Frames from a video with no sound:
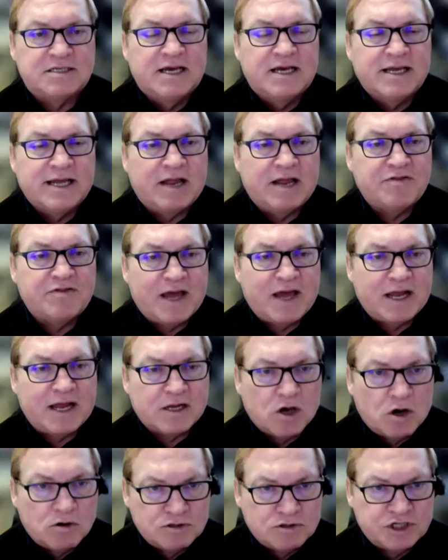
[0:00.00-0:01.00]
get that
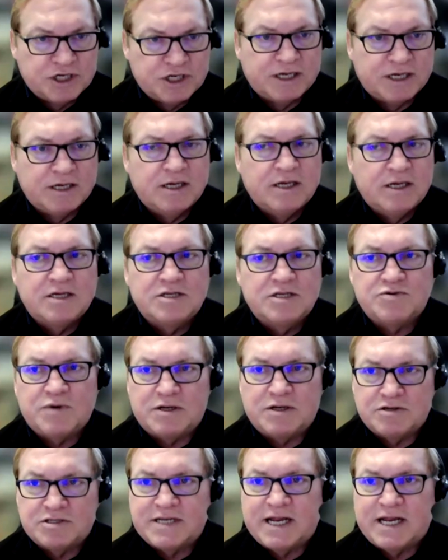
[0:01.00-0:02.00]
coaching to
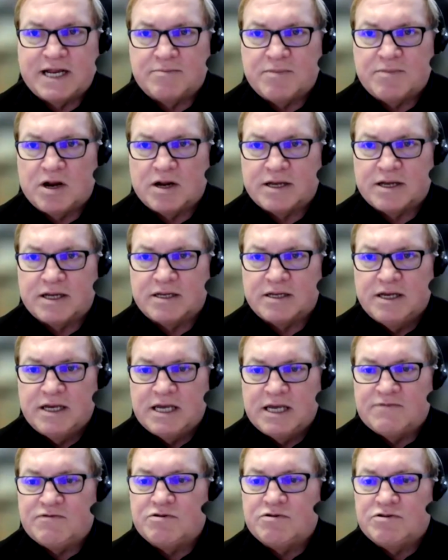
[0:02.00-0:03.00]
understand the market.
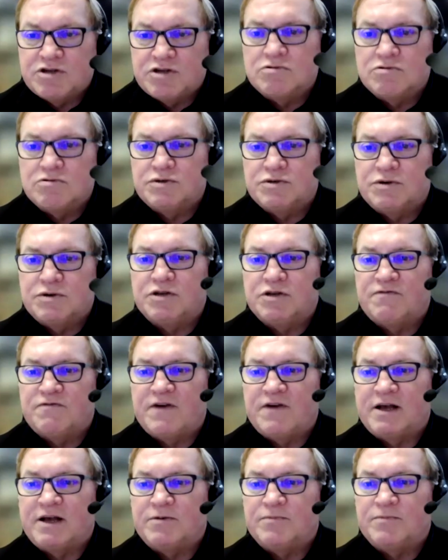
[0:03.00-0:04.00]
If you don't do it, you
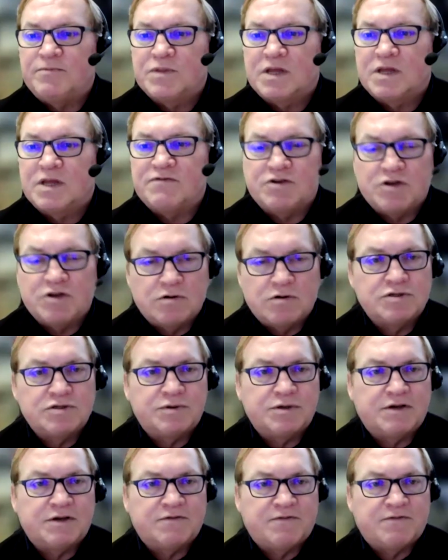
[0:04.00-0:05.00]
fail. If you don't do
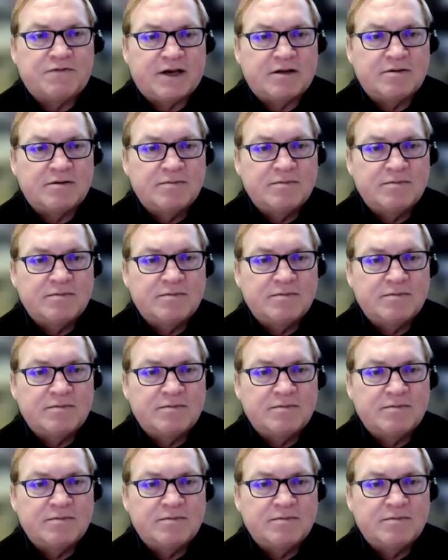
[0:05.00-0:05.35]
it, you fail.